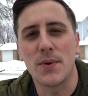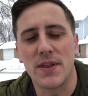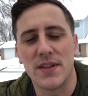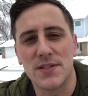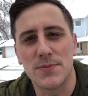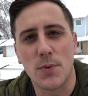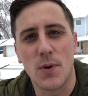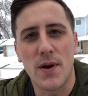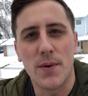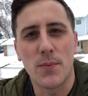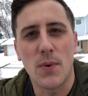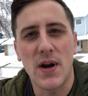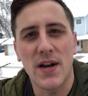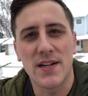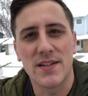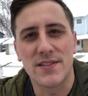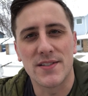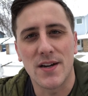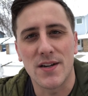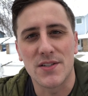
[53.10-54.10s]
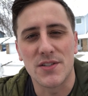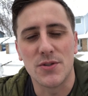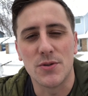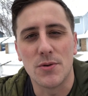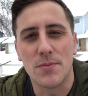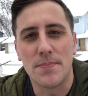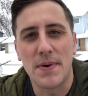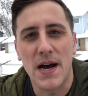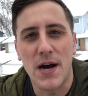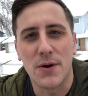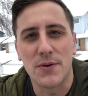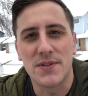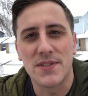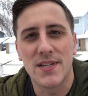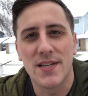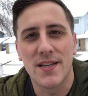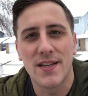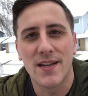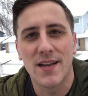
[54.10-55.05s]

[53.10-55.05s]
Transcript: this morning wanted to talk to you about